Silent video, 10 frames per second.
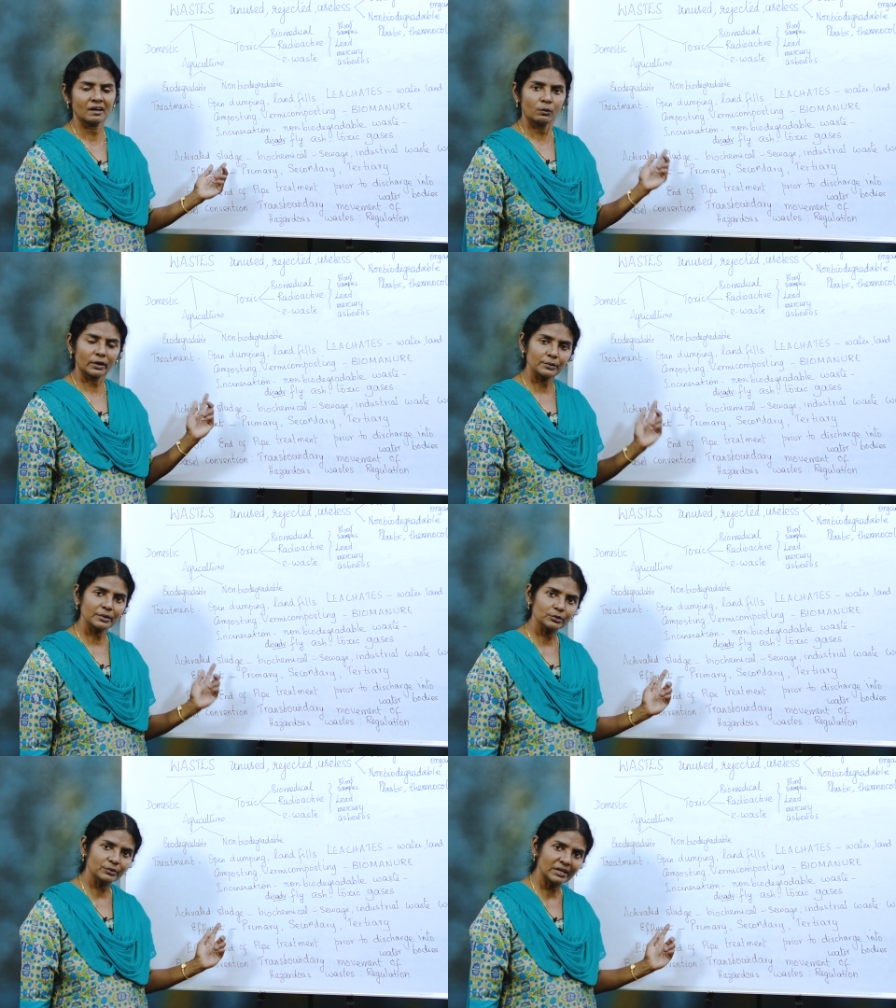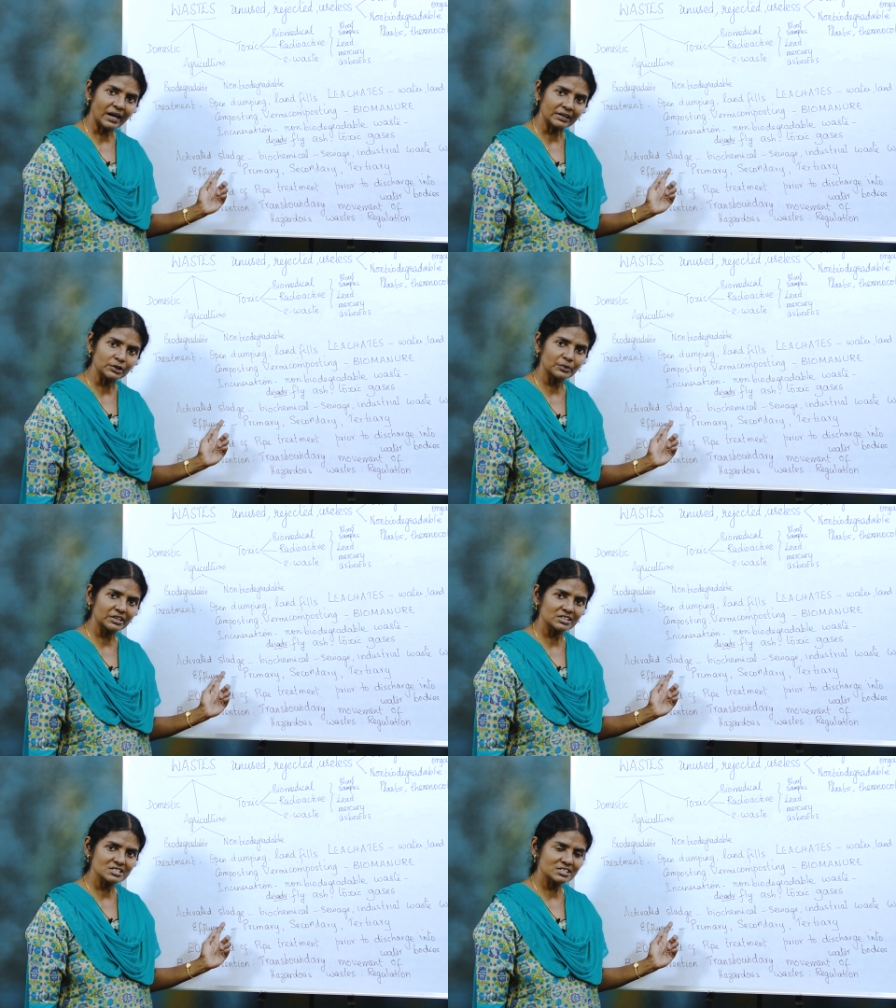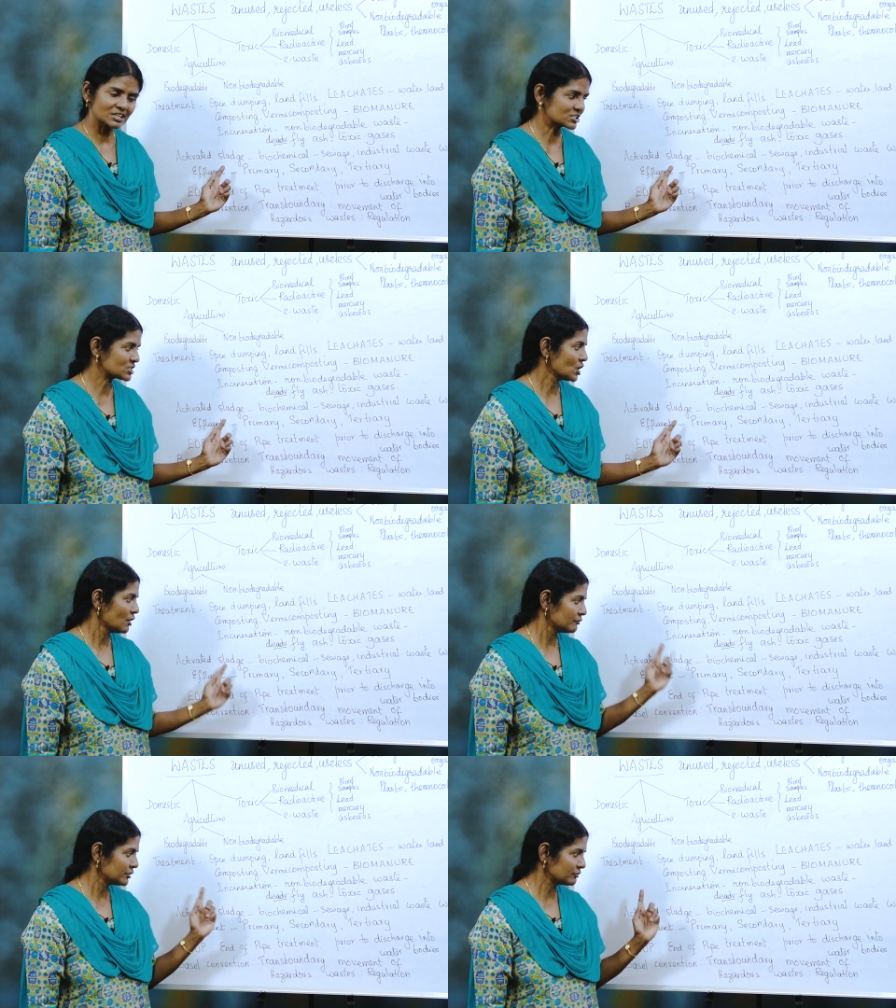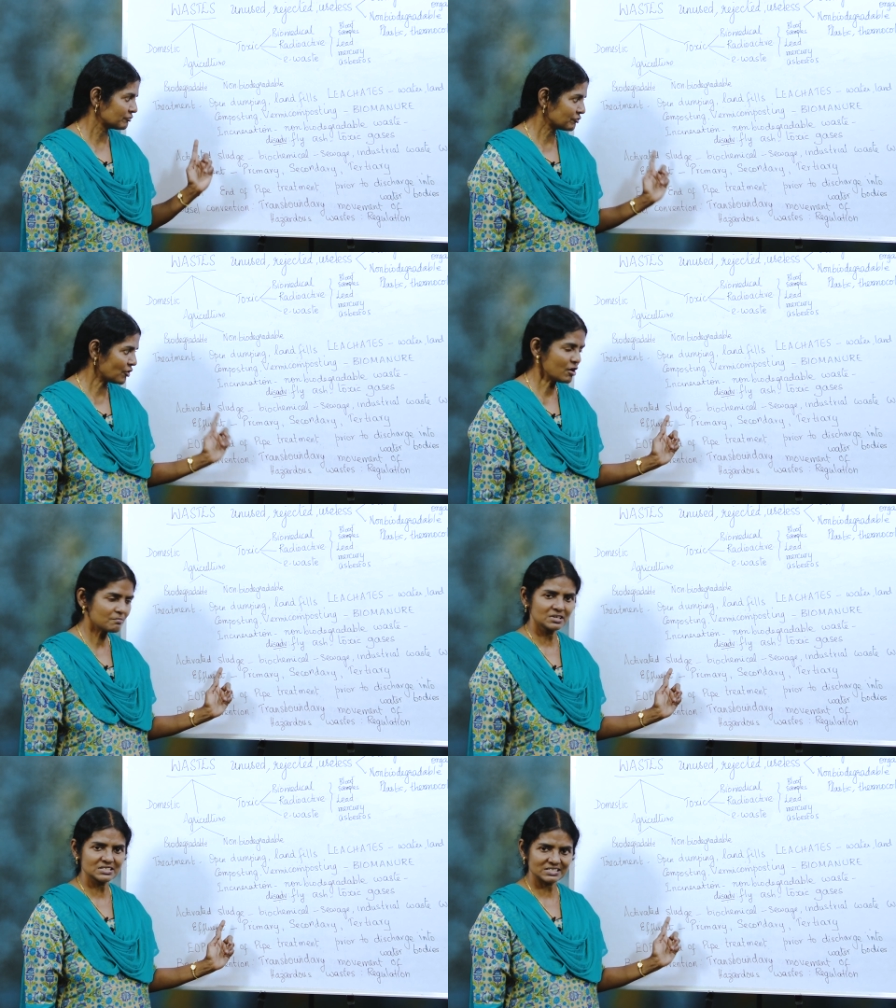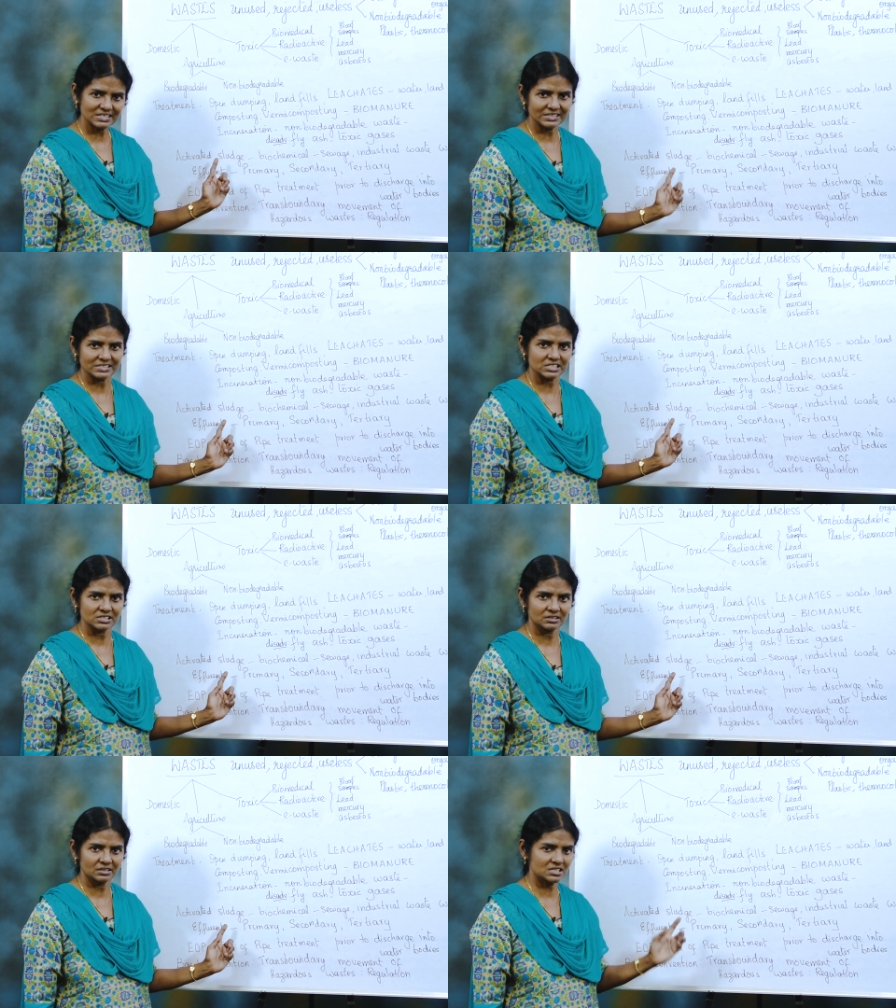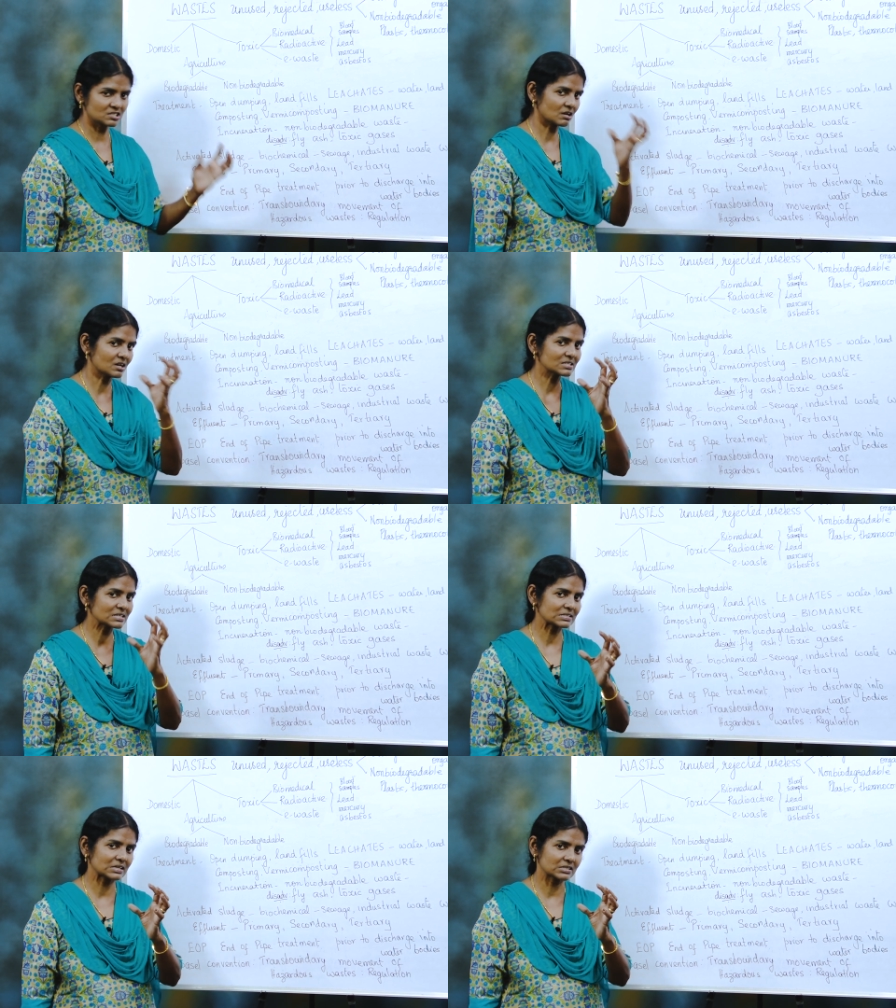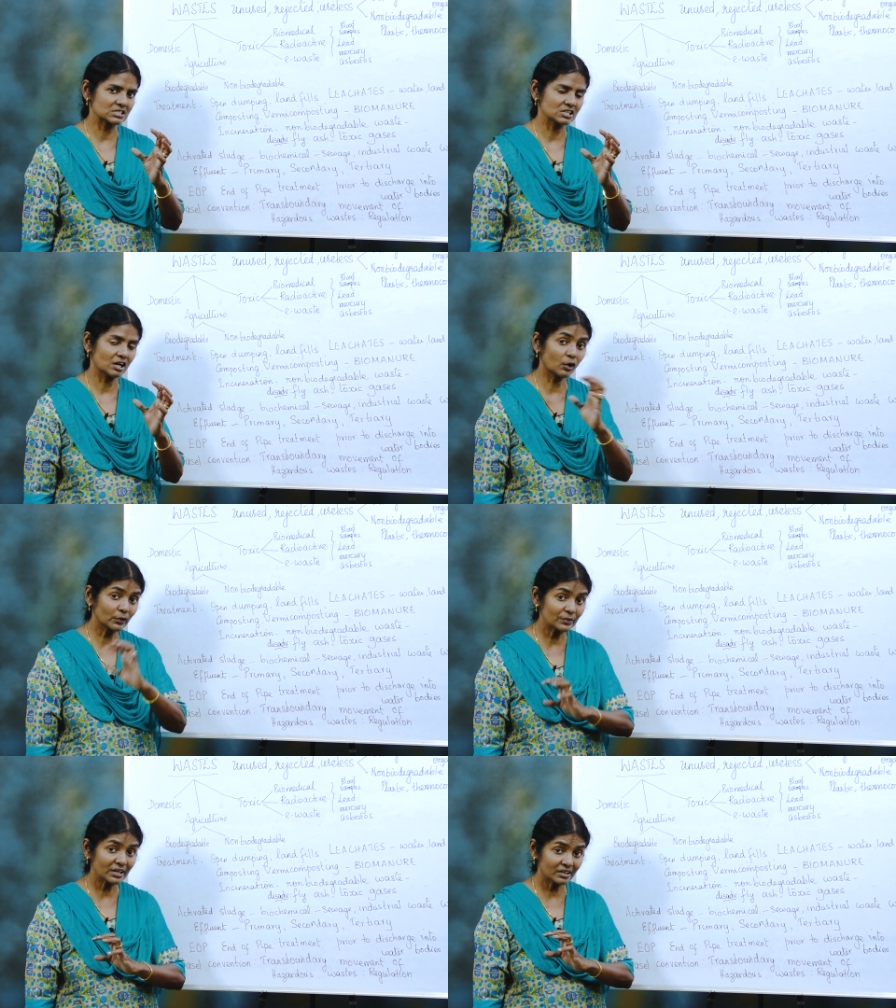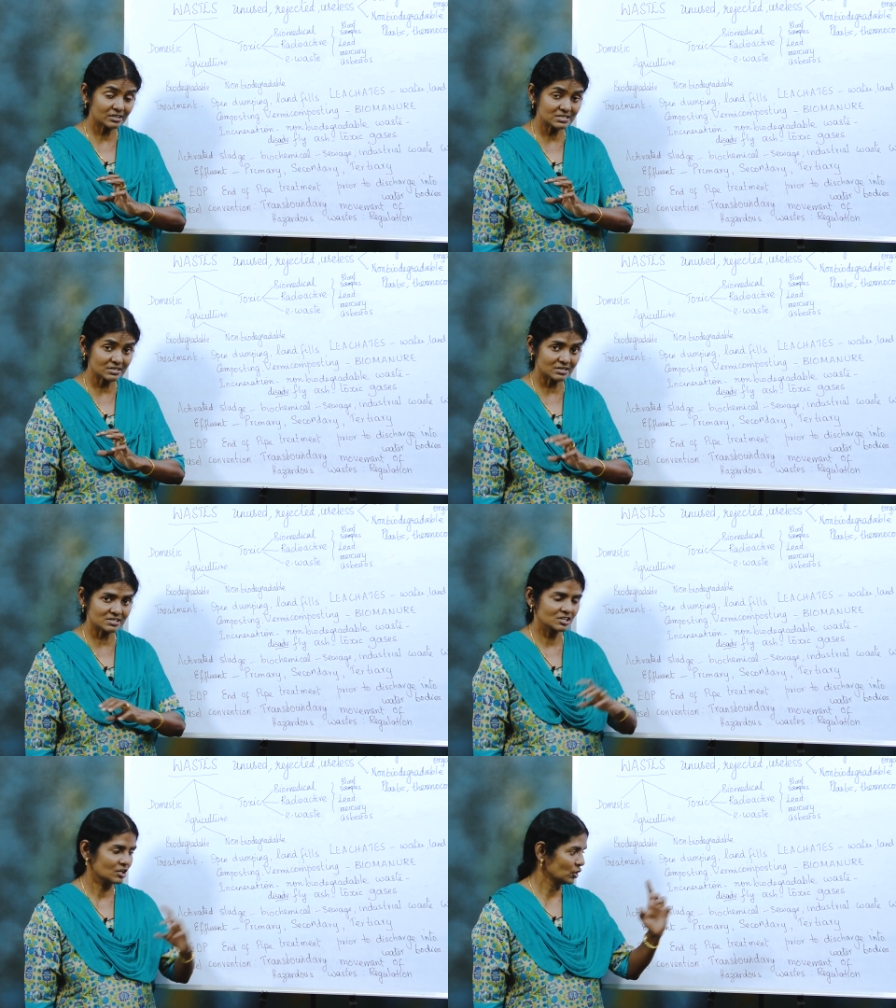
what do we do in activated sludge? We form a sludge. It is called as a sludge. How do we get a sludge?